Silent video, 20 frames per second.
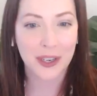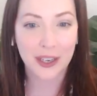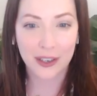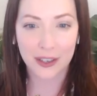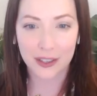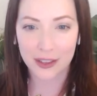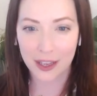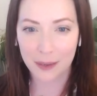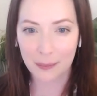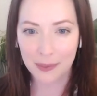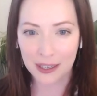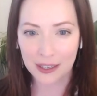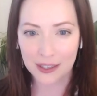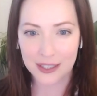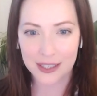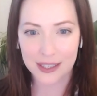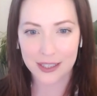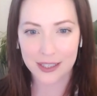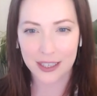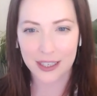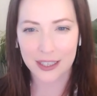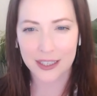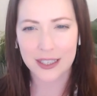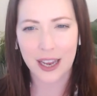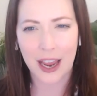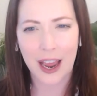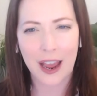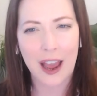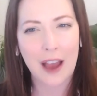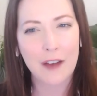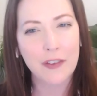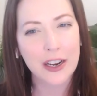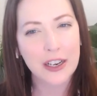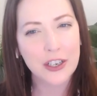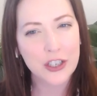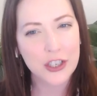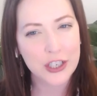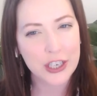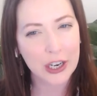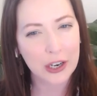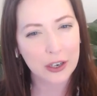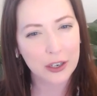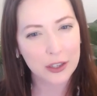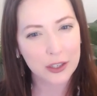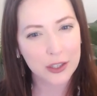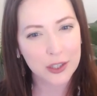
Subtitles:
Here, let me see. Have I shared